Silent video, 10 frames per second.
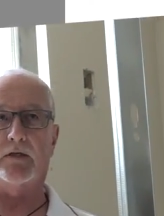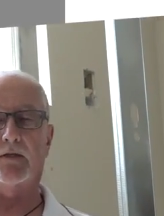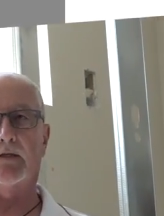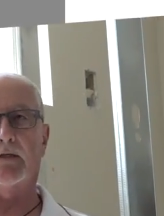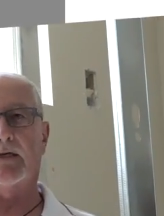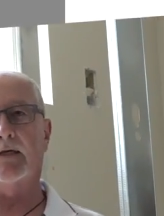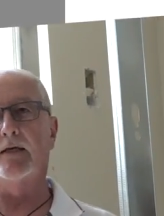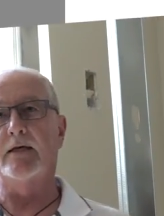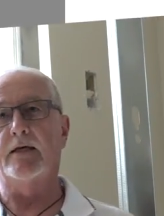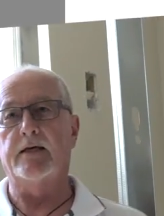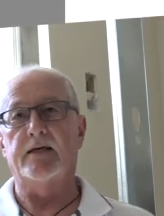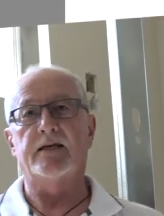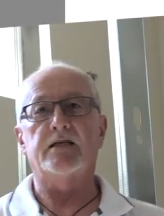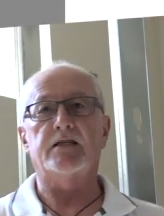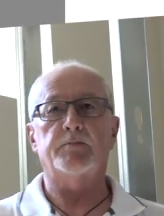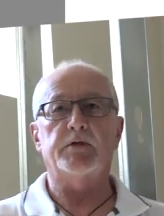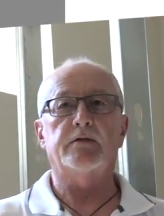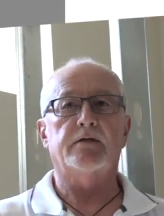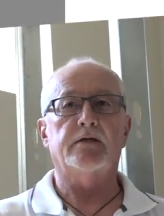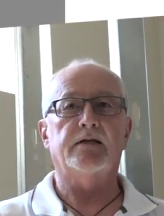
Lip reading: and it's been